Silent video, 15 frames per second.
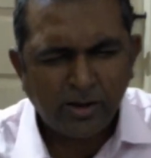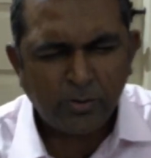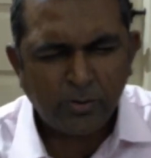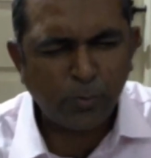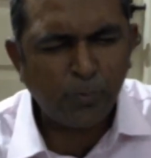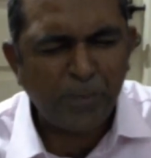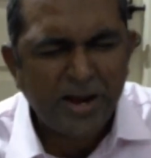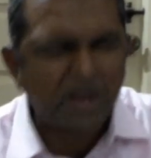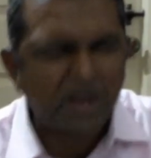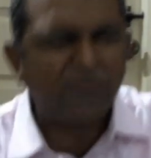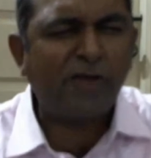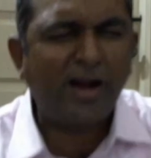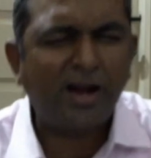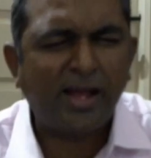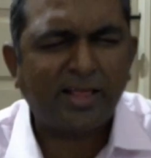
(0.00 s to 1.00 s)
You meet a
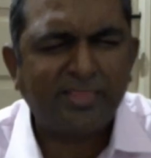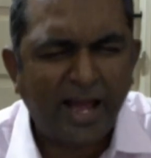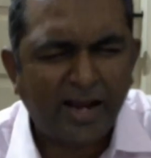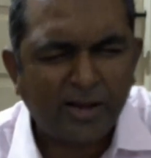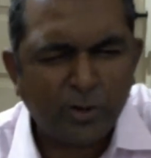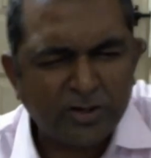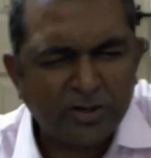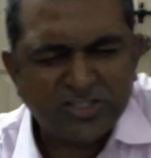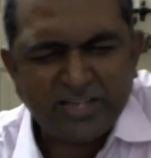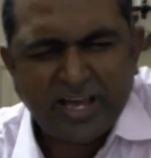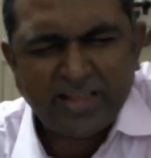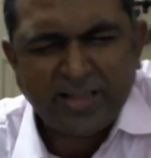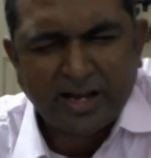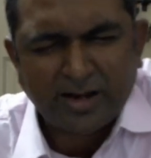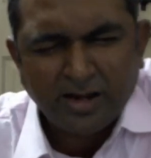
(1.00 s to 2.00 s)
friend like that, you can
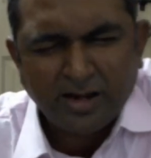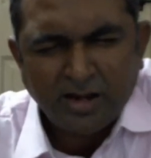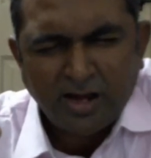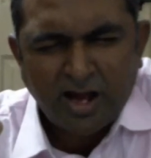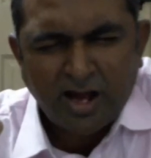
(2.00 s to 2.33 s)
say that